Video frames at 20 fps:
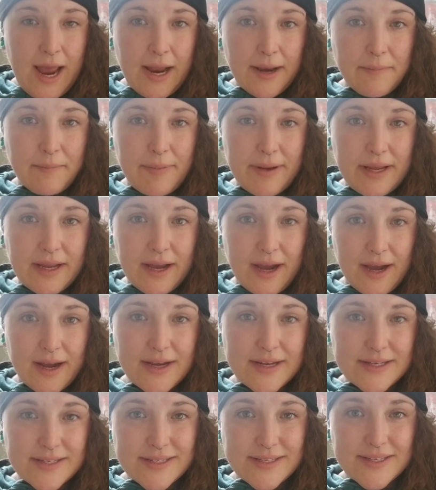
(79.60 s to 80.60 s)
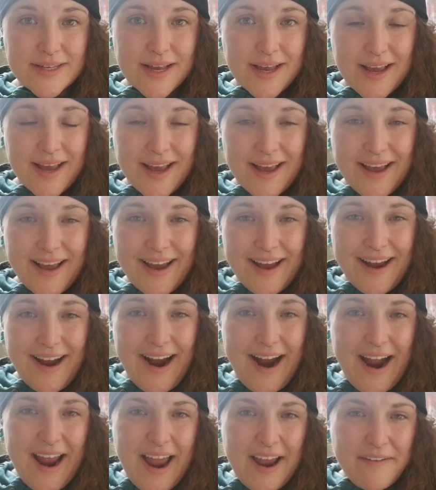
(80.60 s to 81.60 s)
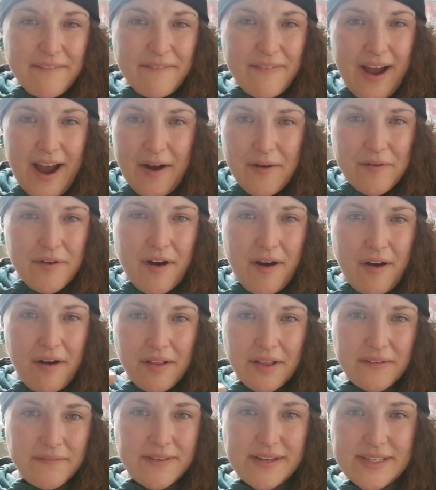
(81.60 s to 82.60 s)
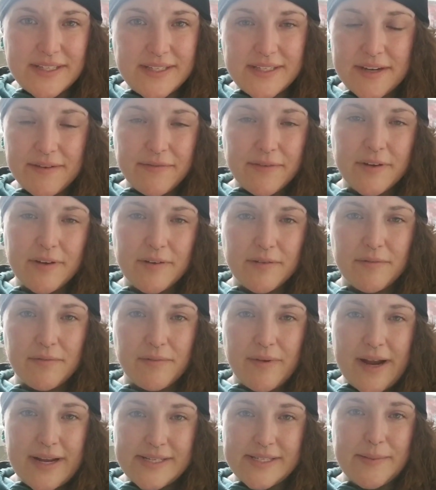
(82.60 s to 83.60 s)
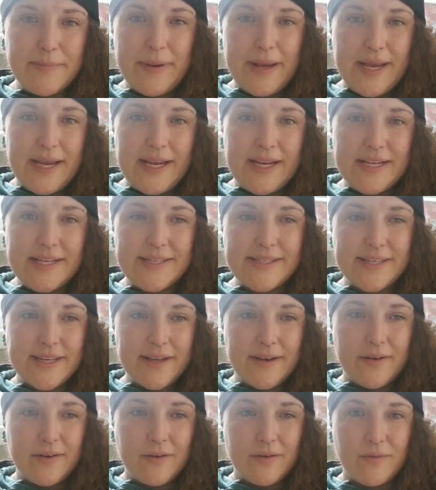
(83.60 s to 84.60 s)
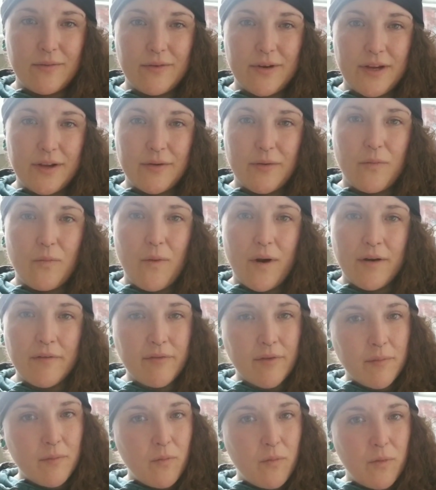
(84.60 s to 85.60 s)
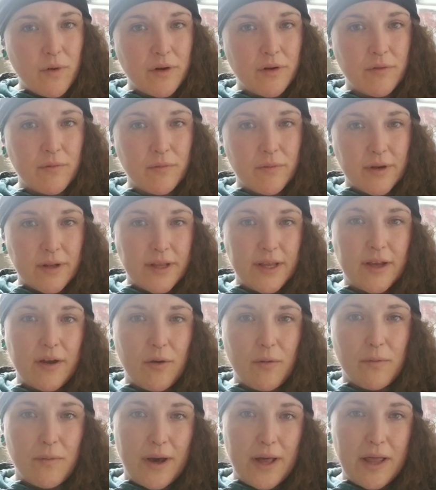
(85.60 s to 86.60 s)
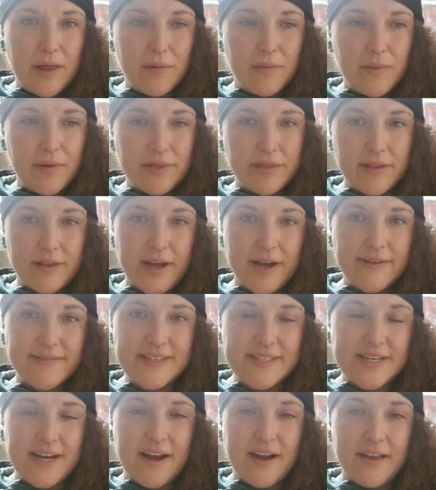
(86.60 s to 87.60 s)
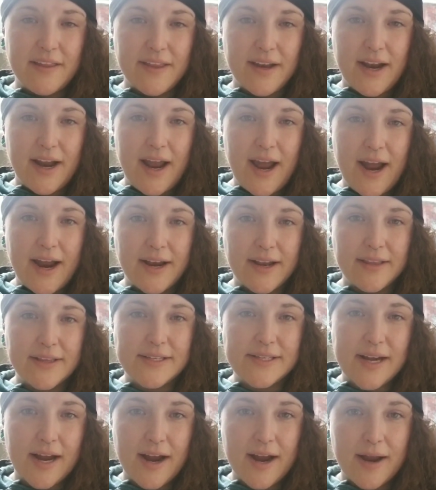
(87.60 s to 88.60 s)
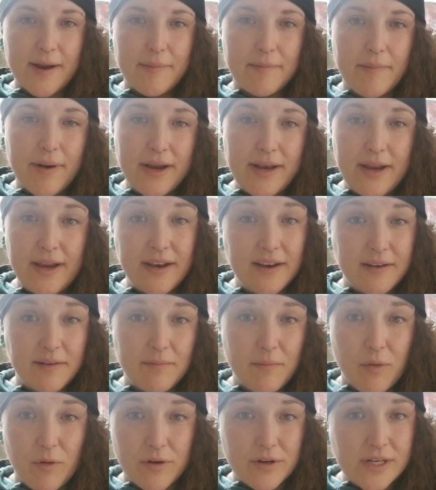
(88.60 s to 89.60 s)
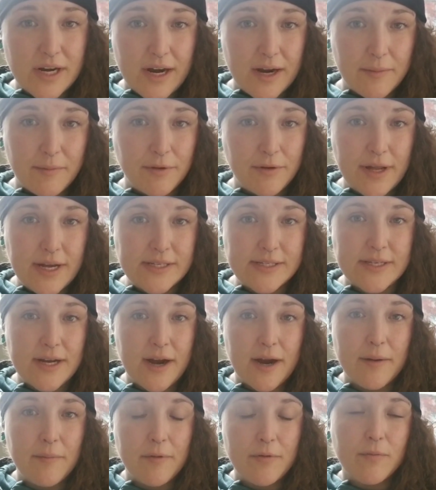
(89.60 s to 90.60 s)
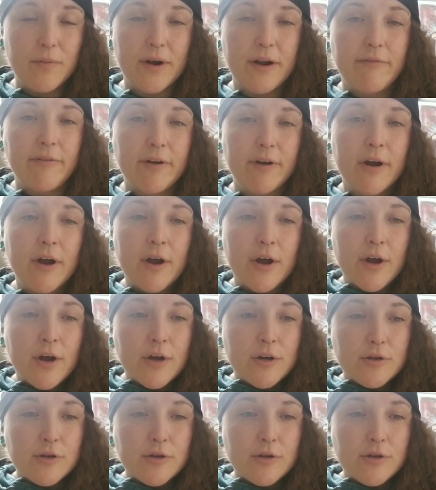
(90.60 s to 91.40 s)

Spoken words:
and because I had found all of these different recipes, and one of them wouldn't really go well with the lifestyle that I had at the time. I needed more time or less time or whatever.